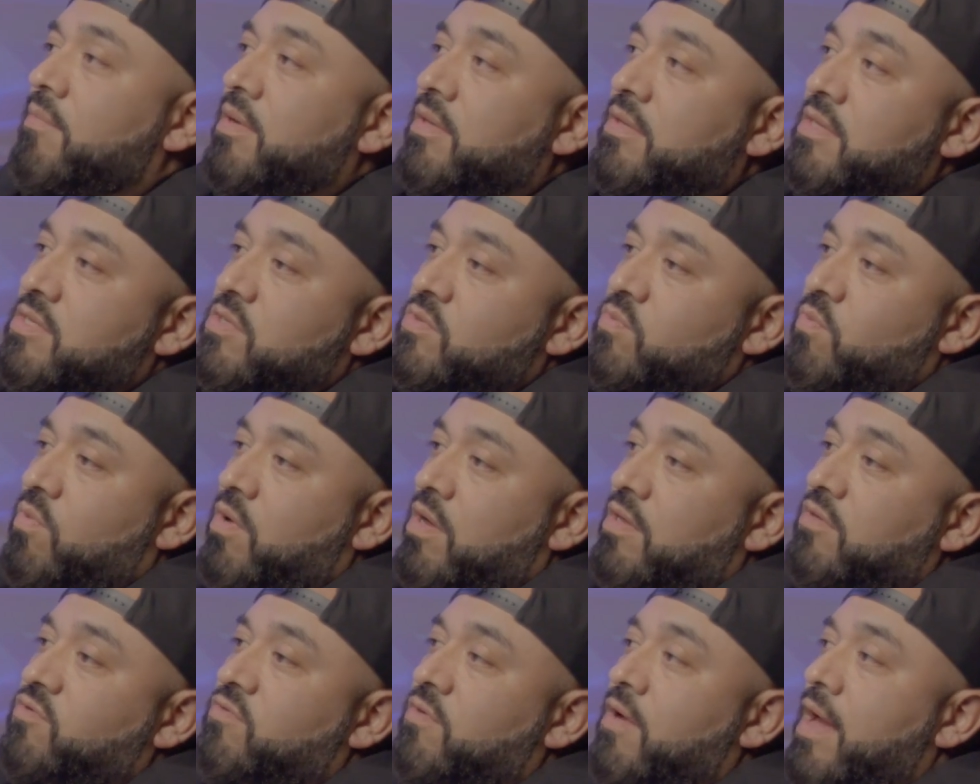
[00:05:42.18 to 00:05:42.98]
But this
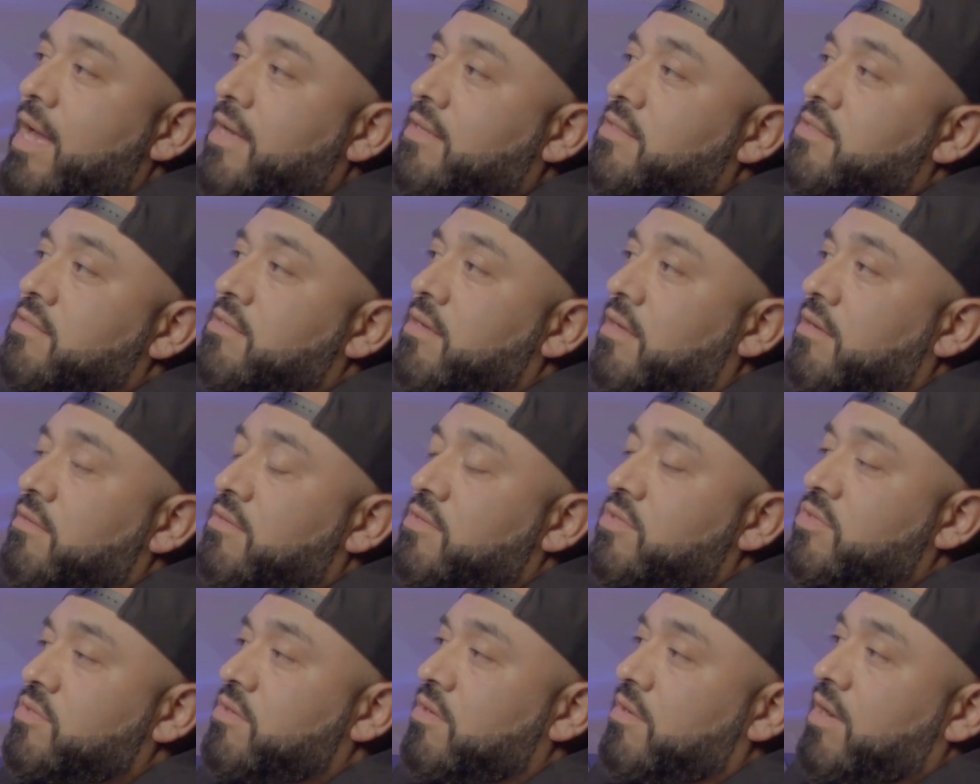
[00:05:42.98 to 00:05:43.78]
one track
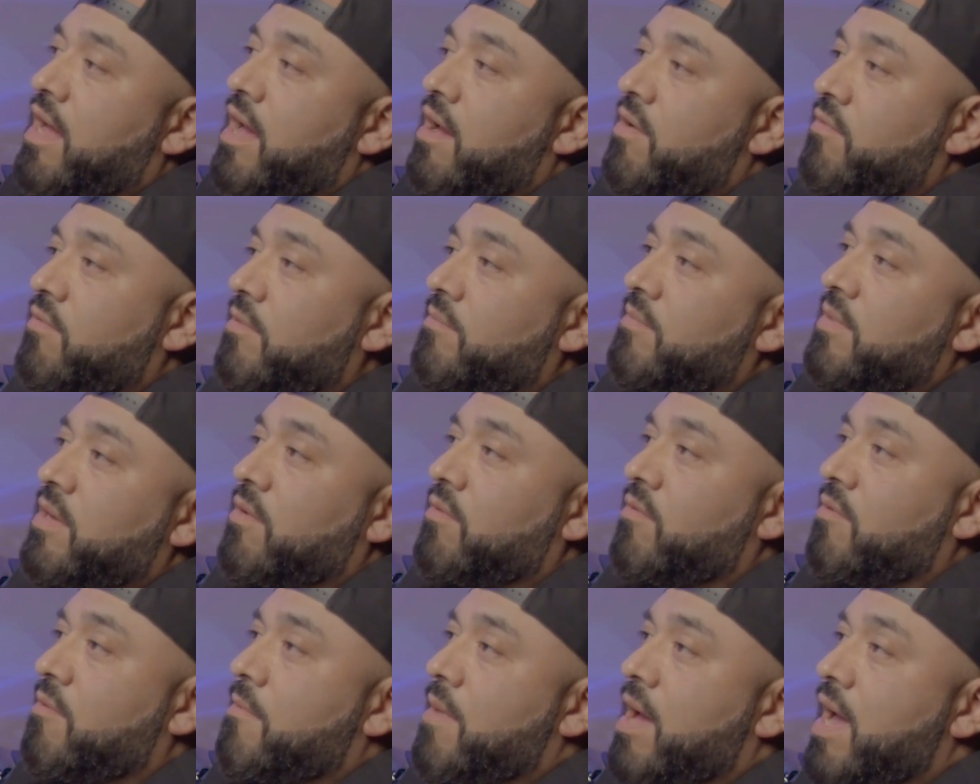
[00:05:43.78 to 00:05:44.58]
stood out with me.
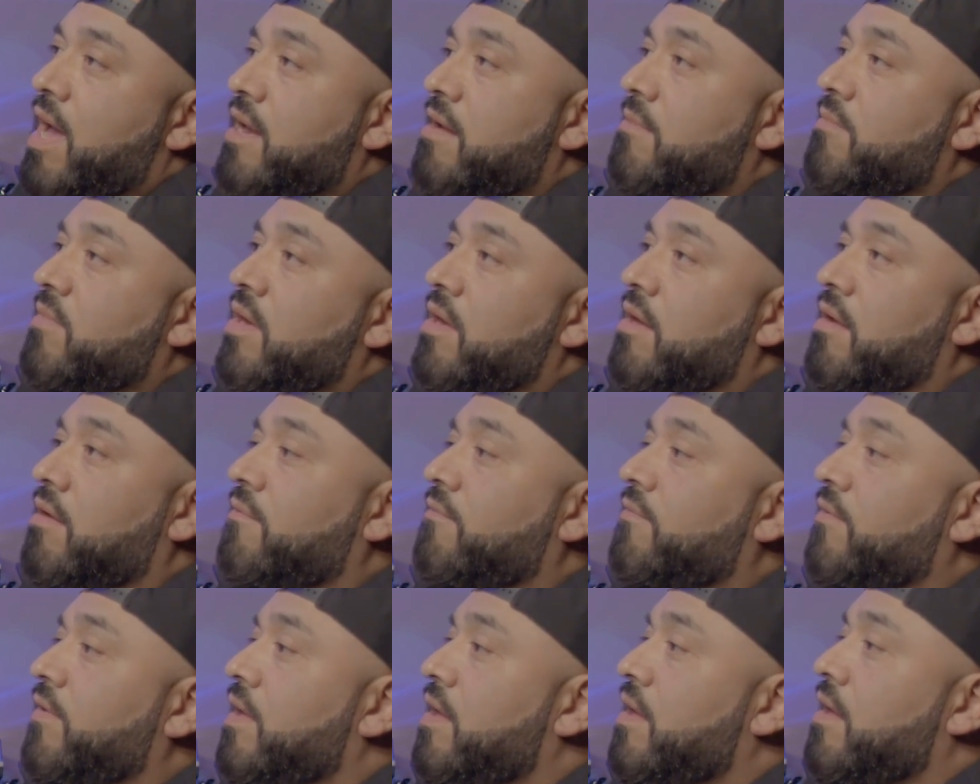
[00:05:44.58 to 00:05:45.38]
It reminded me
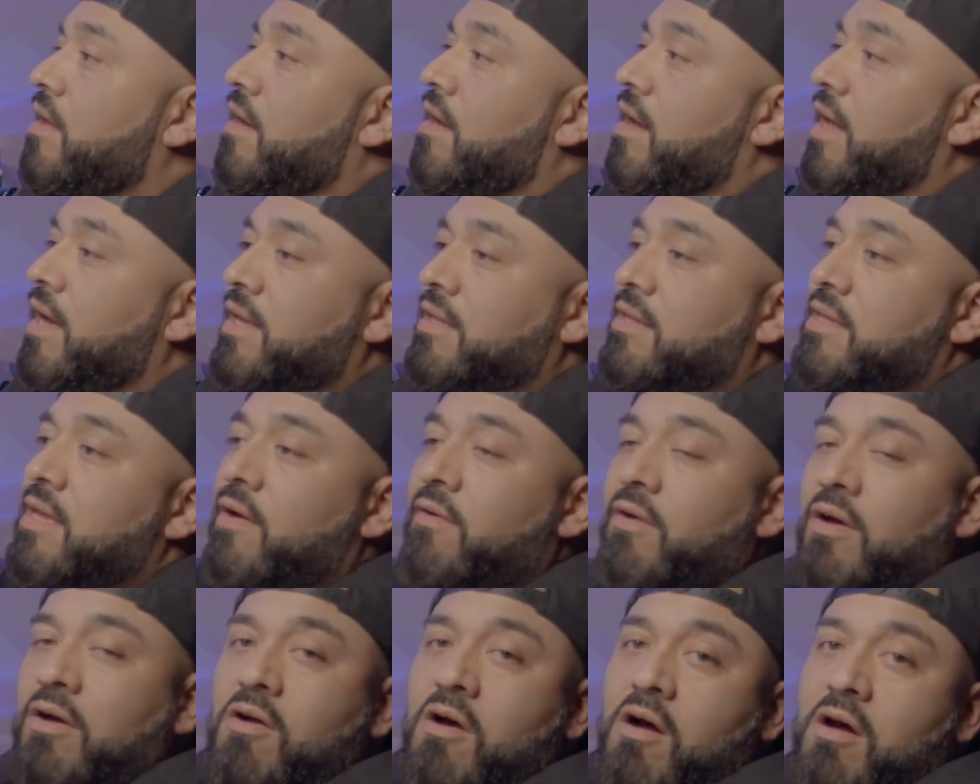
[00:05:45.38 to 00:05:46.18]
of like a
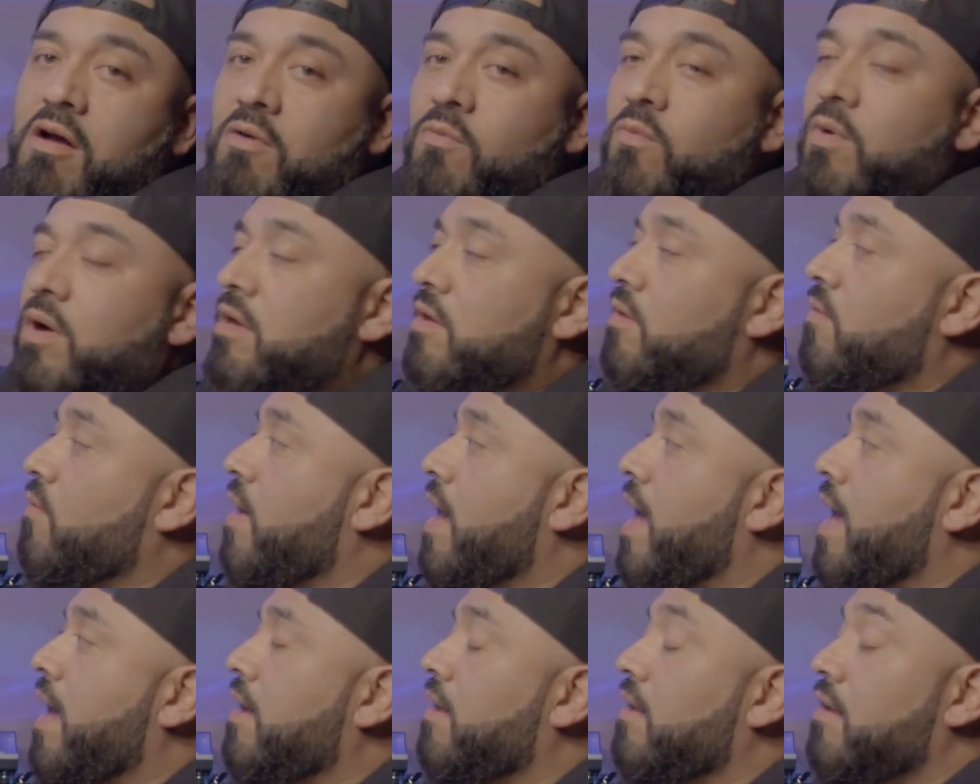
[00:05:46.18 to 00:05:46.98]
Derek Carter, Where
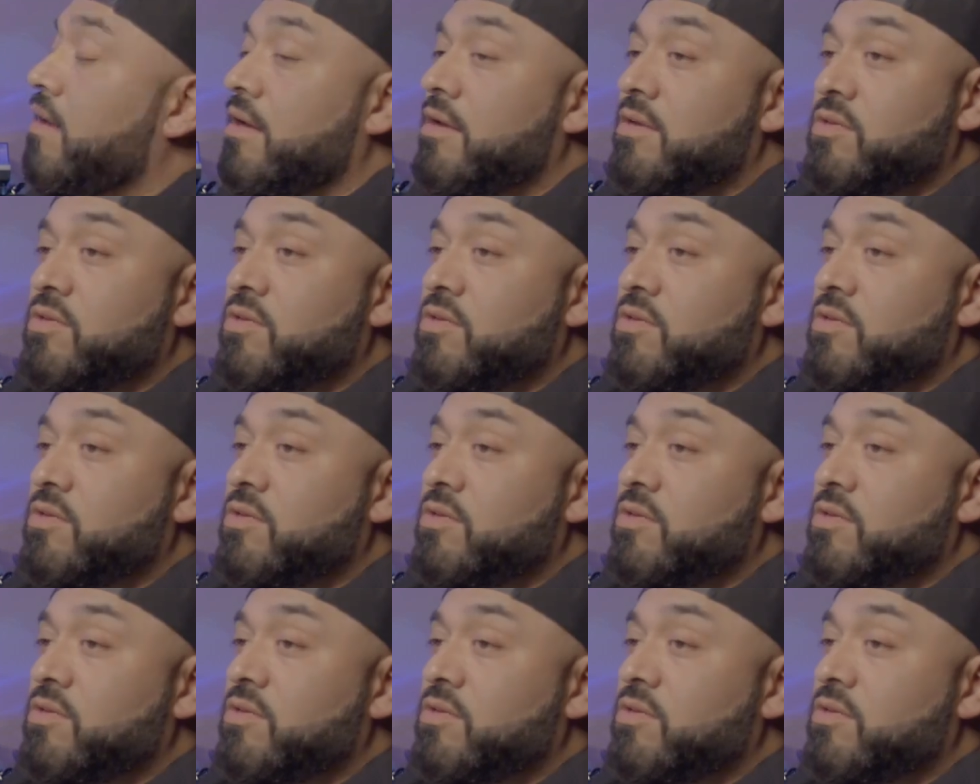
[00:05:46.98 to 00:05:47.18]
You At?